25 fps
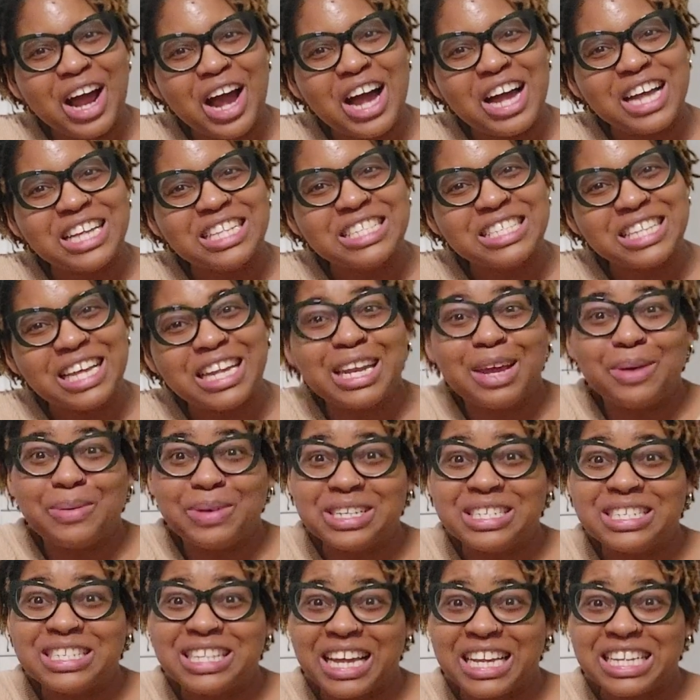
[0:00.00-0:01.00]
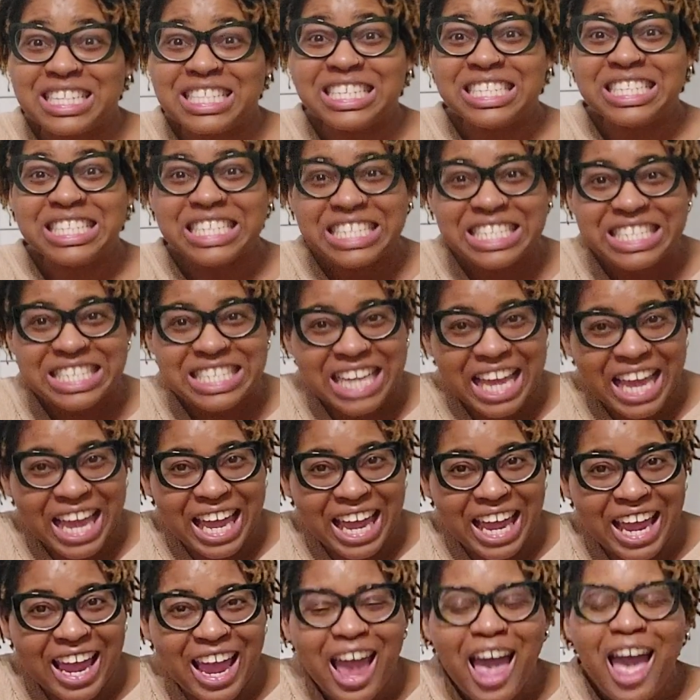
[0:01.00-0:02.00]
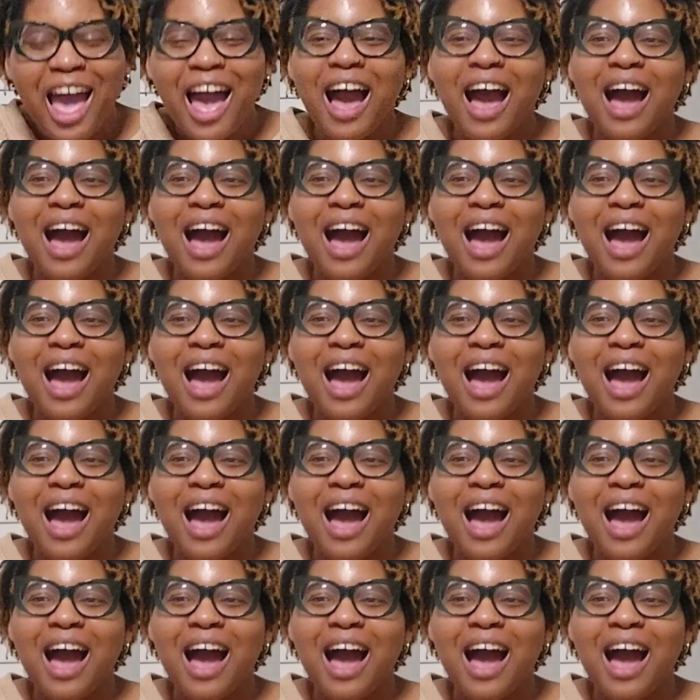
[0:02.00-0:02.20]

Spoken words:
on Sunday, which is actually today,